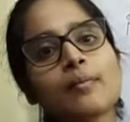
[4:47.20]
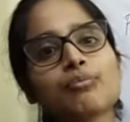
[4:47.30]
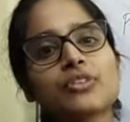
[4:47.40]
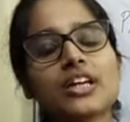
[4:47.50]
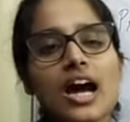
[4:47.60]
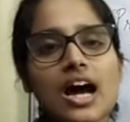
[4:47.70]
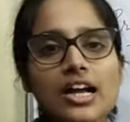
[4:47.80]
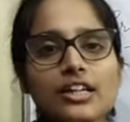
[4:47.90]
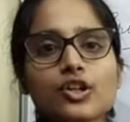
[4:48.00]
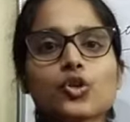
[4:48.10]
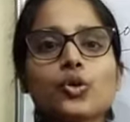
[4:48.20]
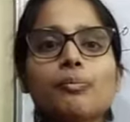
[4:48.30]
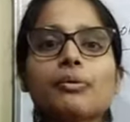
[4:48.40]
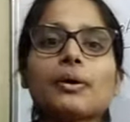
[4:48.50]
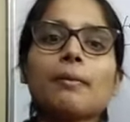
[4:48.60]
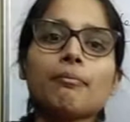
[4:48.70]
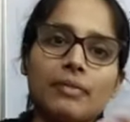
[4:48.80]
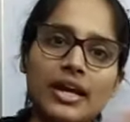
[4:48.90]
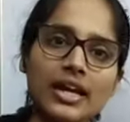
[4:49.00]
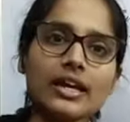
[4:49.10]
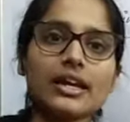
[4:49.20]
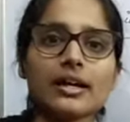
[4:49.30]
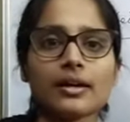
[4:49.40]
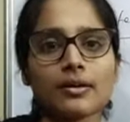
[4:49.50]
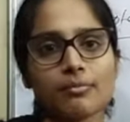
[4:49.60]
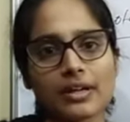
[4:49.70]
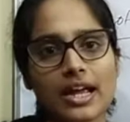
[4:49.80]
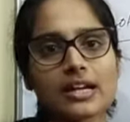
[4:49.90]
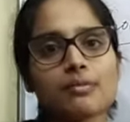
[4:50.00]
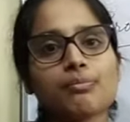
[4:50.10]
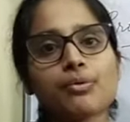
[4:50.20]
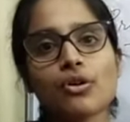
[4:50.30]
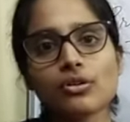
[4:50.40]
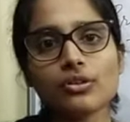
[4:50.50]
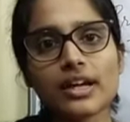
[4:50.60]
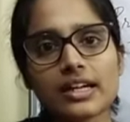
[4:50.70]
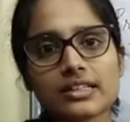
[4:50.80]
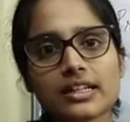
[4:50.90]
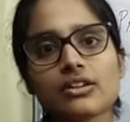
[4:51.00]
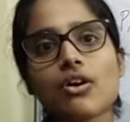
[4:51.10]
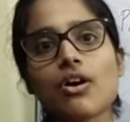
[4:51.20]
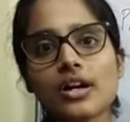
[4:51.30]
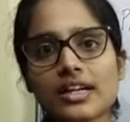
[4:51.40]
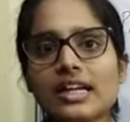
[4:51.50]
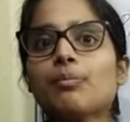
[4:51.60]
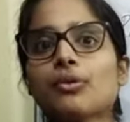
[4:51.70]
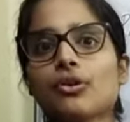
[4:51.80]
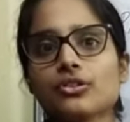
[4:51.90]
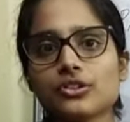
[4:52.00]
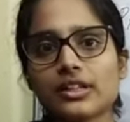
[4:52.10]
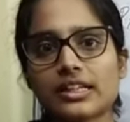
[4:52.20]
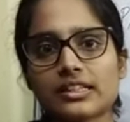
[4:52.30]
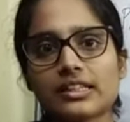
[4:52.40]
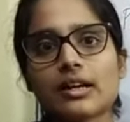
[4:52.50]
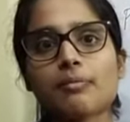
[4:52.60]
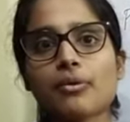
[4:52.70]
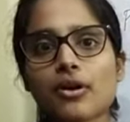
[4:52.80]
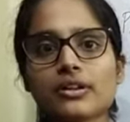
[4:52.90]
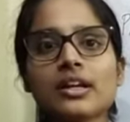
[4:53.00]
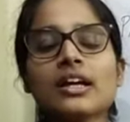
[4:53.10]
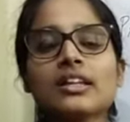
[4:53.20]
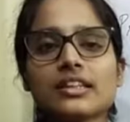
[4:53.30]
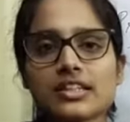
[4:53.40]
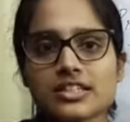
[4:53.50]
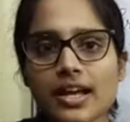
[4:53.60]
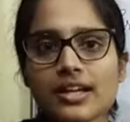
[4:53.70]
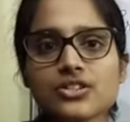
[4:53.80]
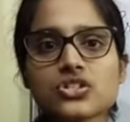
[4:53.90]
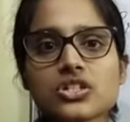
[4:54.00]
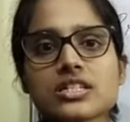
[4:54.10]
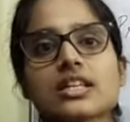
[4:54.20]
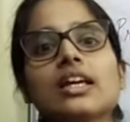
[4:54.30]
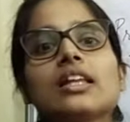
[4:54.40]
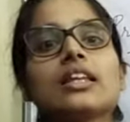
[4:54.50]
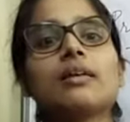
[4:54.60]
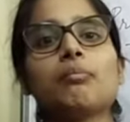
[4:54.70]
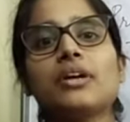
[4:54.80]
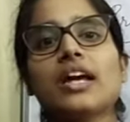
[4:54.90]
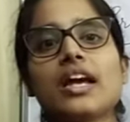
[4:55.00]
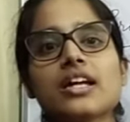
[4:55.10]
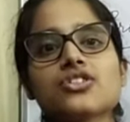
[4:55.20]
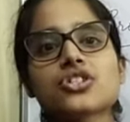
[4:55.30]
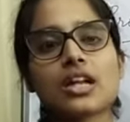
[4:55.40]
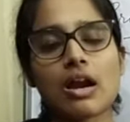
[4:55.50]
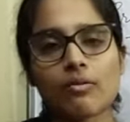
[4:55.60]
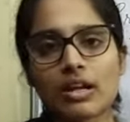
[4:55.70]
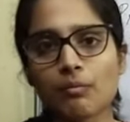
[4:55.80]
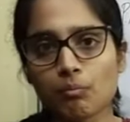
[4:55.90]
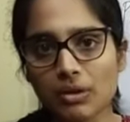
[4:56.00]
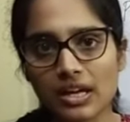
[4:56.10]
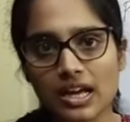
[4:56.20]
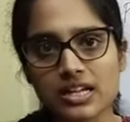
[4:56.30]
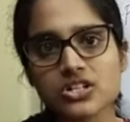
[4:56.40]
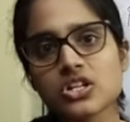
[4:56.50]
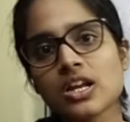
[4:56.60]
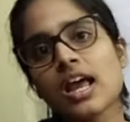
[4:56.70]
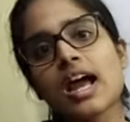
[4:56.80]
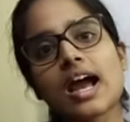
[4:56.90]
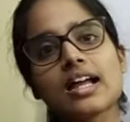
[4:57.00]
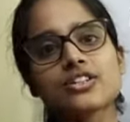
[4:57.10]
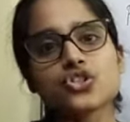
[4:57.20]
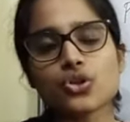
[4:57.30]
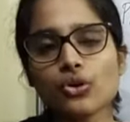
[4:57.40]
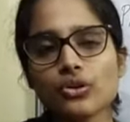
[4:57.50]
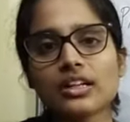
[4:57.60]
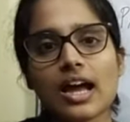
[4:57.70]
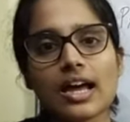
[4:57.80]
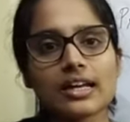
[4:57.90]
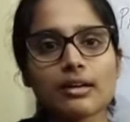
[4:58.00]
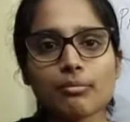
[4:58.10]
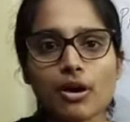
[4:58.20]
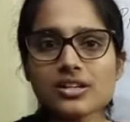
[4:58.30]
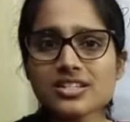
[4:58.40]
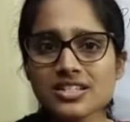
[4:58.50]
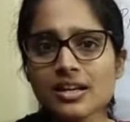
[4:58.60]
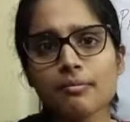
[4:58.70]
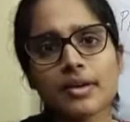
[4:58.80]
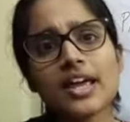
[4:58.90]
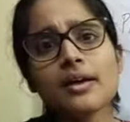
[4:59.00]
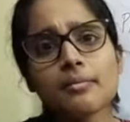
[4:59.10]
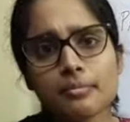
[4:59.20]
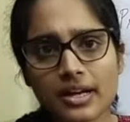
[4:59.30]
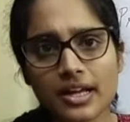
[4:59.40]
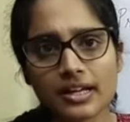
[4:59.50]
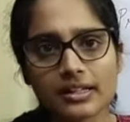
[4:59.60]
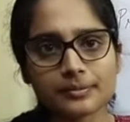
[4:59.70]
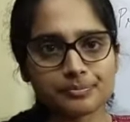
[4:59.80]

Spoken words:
the R group may get protonated or deprotonated upon the changes in the pH, surrounding pH, and so the ionic bonds may break.